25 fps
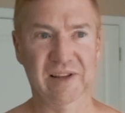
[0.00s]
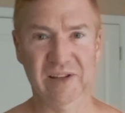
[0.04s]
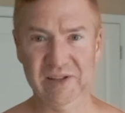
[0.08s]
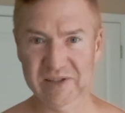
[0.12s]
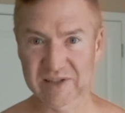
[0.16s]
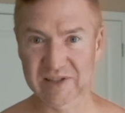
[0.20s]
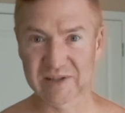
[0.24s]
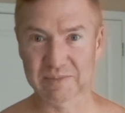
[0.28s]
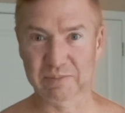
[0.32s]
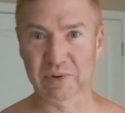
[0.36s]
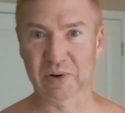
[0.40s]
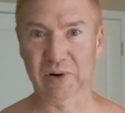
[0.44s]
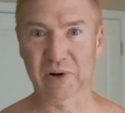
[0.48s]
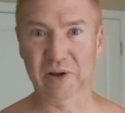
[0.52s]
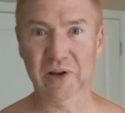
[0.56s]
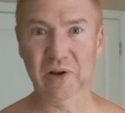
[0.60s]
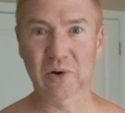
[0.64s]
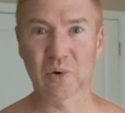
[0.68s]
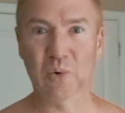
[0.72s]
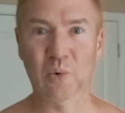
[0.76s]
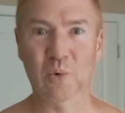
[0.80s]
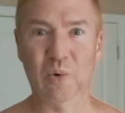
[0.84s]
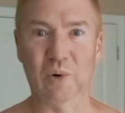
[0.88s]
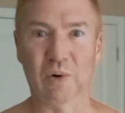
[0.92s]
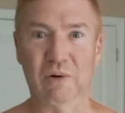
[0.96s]
This is pretty
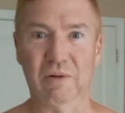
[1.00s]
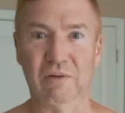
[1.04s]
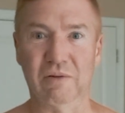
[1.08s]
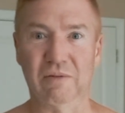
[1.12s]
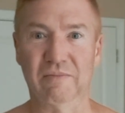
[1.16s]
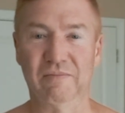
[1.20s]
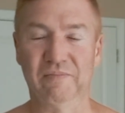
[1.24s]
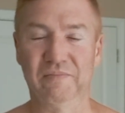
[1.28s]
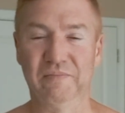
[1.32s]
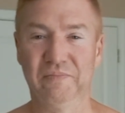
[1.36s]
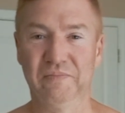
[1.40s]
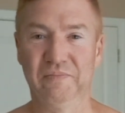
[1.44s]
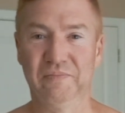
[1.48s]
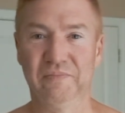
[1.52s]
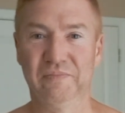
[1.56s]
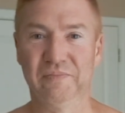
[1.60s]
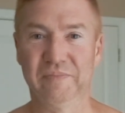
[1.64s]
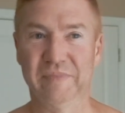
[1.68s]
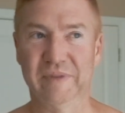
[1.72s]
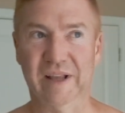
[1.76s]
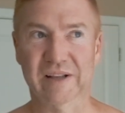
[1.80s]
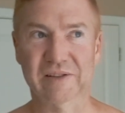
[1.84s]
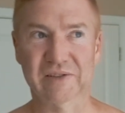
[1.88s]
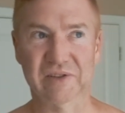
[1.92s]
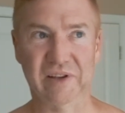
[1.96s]
cool.
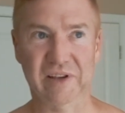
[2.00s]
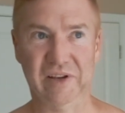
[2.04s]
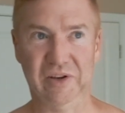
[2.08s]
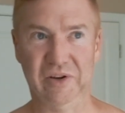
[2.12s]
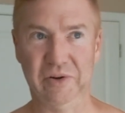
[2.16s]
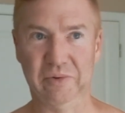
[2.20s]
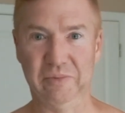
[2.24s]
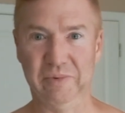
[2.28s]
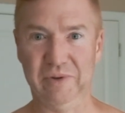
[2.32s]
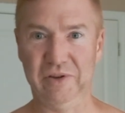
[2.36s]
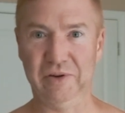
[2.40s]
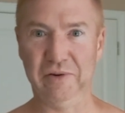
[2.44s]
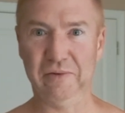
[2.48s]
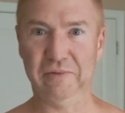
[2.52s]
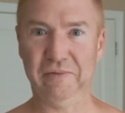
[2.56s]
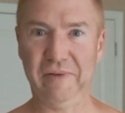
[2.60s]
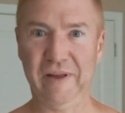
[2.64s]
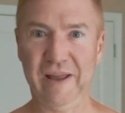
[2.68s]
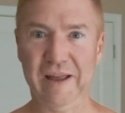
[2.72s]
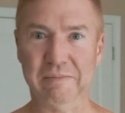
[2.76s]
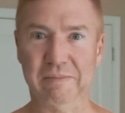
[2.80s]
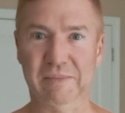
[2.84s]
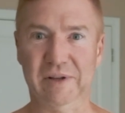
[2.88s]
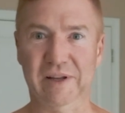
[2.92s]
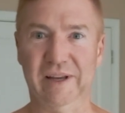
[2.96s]
It's like you're with your
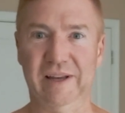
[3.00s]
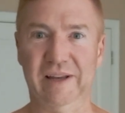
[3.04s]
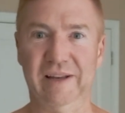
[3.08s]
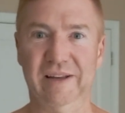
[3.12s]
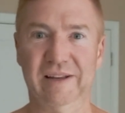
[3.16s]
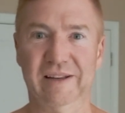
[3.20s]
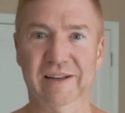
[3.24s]
family.